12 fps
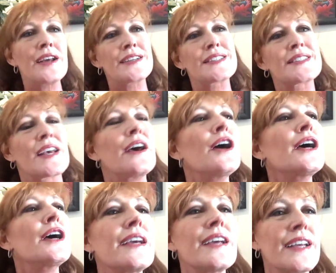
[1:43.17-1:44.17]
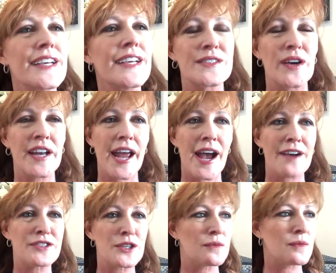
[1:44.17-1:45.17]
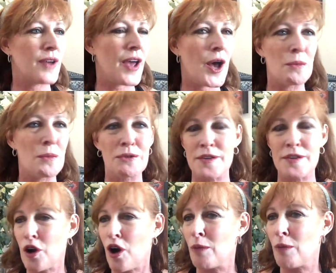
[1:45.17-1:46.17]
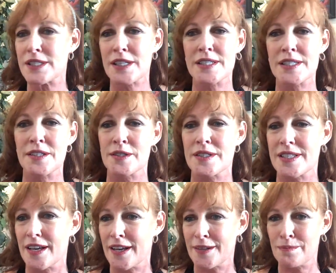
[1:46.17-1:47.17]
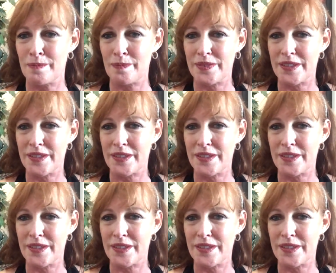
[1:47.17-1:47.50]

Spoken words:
Yafat is going to have to help me read the comments because there's